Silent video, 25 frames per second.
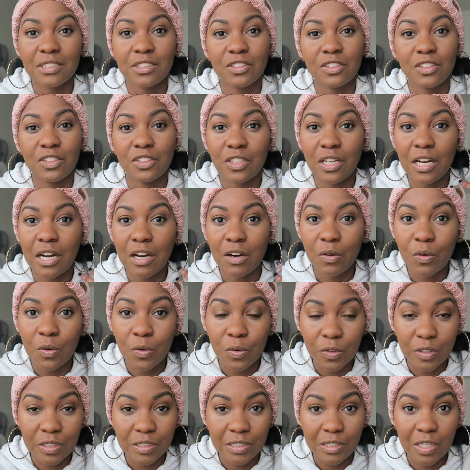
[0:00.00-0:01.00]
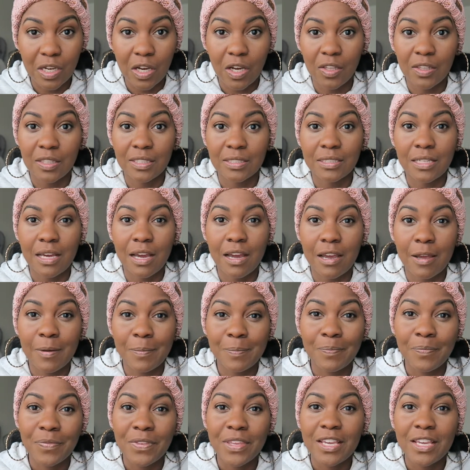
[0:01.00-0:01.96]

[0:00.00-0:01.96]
so you're not hoarse all the time,